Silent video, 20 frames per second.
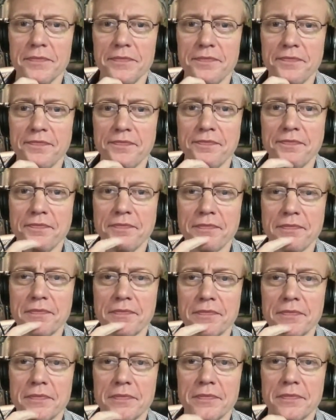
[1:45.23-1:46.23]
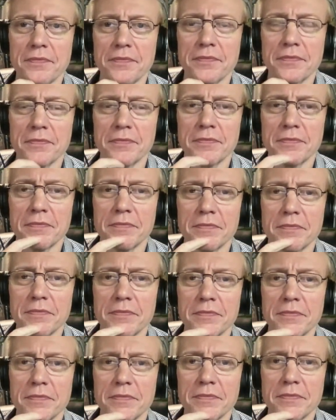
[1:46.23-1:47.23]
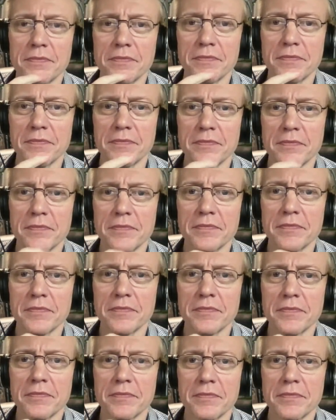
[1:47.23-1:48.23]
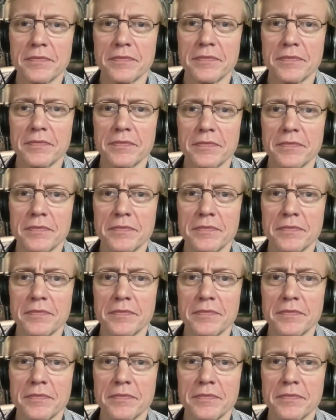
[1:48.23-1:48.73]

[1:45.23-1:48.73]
(silent)